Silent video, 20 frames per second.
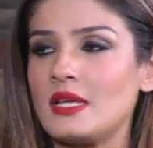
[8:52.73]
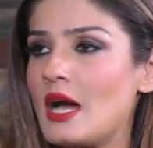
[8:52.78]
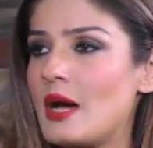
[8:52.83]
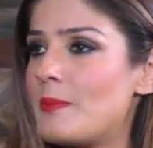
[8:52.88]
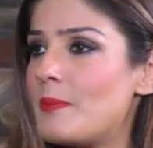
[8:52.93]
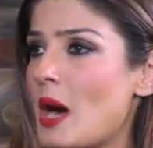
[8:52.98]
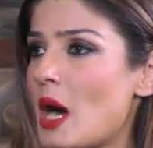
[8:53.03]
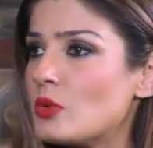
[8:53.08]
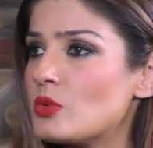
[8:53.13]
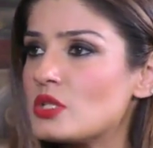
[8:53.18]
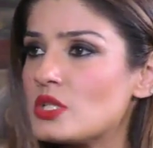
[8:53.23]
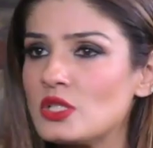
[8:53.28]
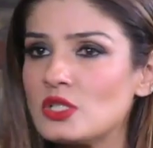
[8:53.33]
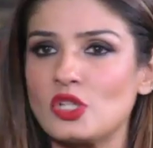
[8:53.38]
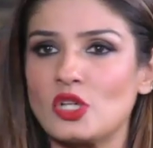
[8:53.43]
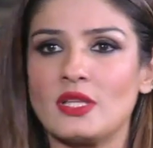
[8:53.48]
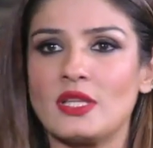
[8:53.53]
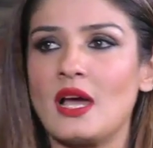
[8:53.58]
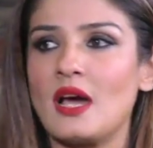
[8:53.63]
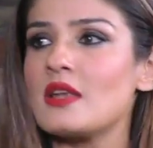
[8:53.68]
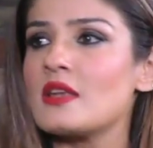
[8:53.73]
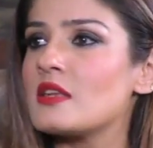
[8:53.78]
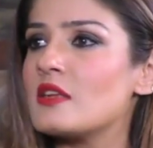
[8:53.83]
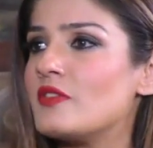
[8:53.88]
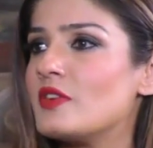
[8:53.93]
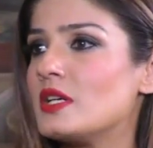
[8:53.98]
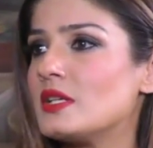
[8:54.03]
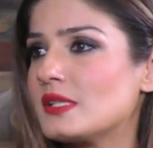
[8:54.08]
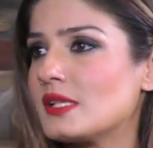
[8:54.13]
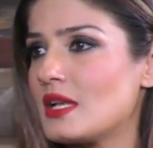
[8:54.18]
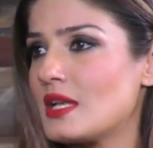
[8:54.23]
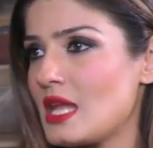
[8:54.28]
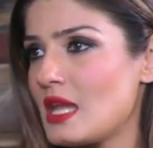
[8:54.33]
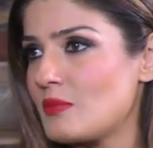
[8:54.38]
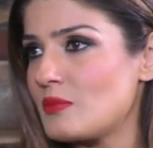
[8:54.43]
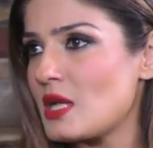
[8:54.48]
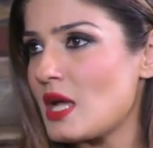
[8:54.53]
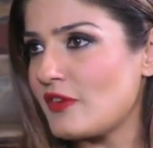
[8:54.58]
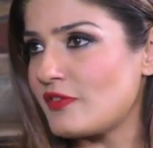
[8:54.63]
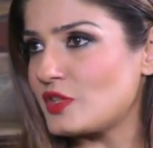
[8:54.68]
are mountains or they are rivers are
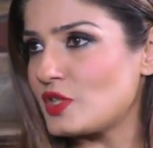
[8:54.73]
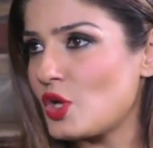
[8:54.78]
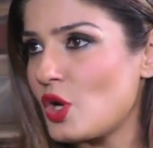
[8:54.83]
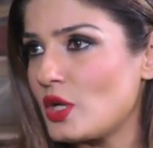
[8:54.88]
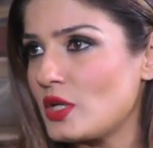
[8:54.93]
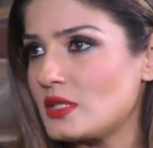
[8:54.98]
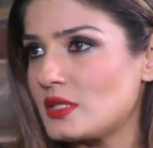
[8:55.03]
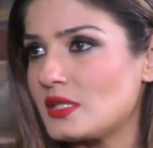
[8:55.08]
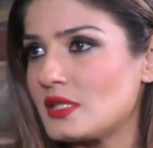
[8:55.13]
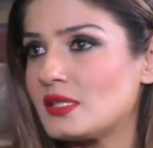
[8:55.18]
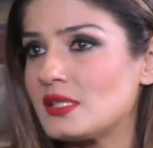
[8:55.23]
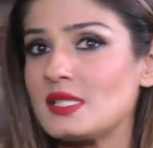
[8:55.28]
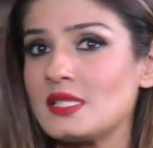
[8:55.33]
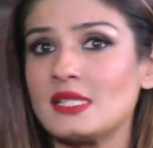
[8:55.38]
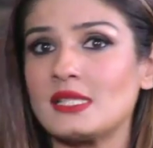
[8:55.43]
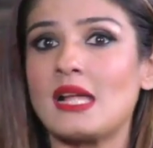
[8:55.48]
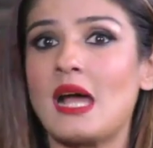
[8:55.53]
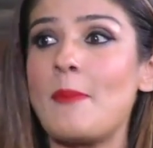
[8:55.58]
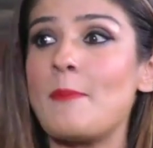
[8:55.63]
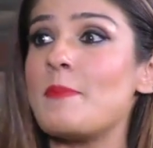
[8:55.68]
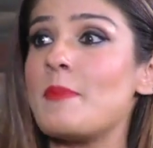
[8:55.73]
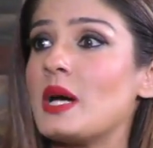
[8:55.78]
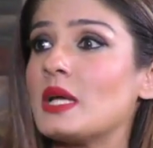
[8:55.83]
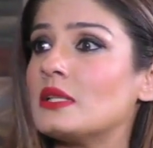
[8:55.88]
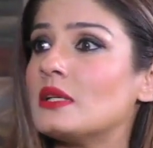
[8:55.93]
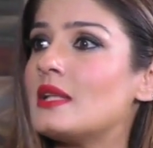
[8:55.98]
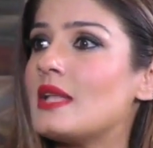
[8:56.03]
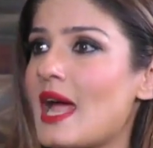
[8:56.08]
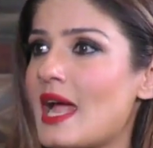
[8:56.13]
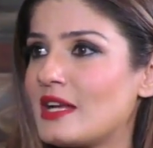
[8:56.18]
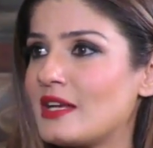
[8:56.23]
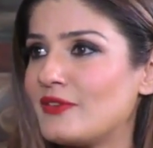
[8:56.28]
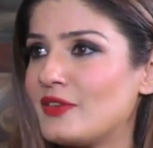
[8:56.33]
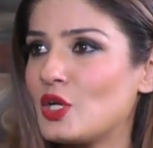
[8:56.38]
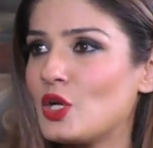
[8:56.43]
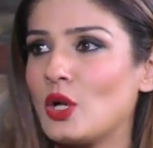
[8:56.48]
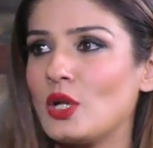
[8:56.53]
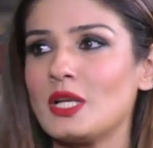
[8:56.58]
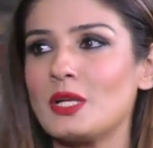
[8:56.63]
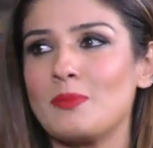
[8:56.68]
named after goddesses. It is our motherland. We
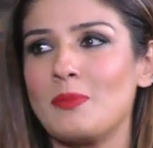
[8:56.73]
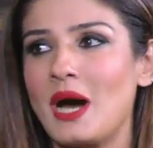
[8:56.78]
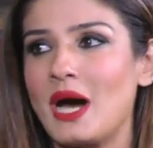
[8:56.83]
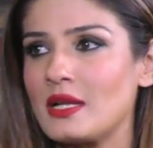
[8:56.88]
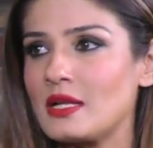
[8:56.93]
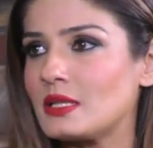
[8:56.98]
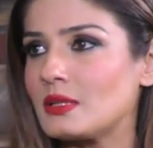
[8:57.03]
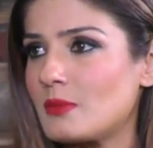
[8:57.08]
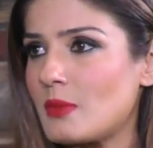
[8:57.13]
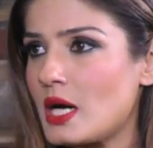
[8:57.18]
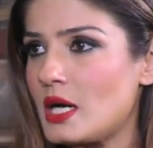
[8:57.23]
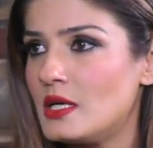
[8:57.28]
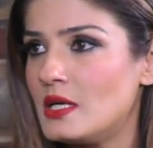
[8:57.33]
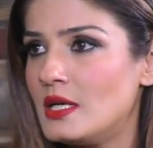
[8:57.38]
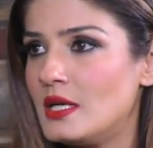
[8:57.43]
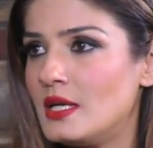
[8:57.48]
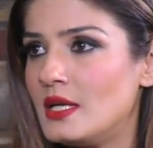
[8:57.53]
call it Bharatma.